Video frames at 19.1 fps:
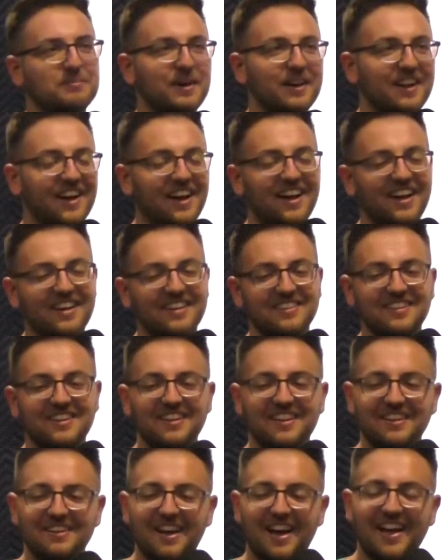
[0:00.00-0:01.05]
but
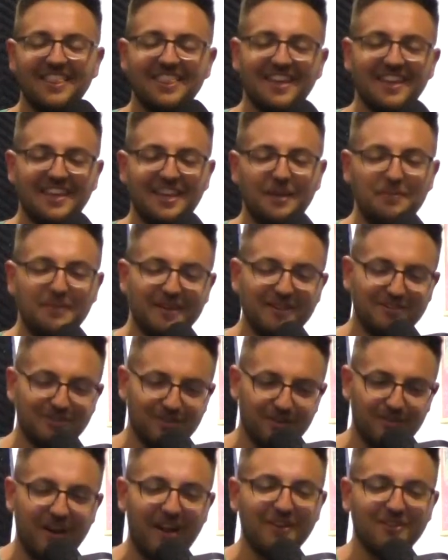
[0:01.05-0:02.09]
I think keeping it to
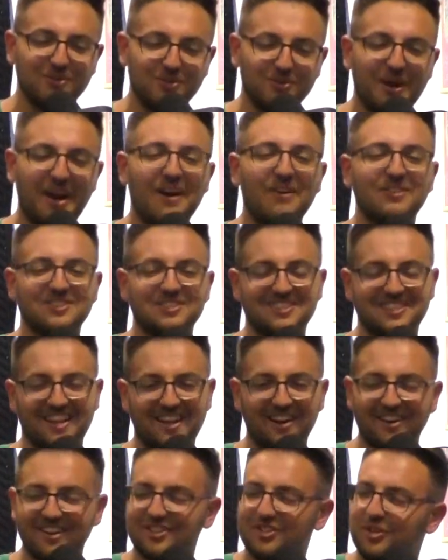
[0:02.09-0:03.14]
around 2 hours is like
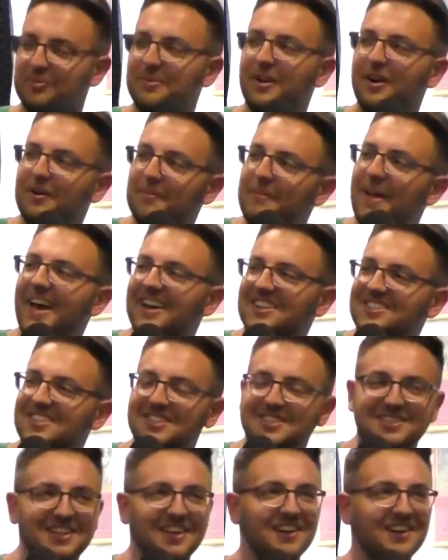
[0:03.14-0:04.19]
should be our max,
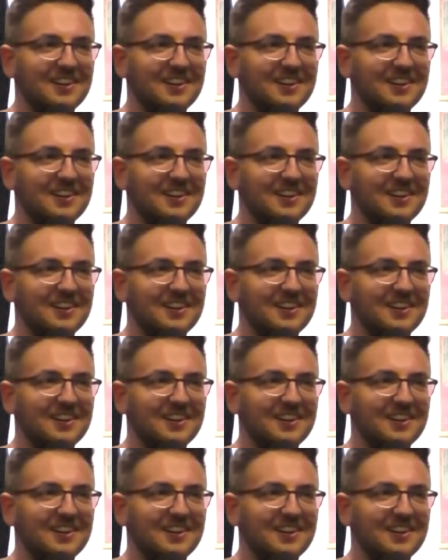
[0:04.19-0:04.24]
because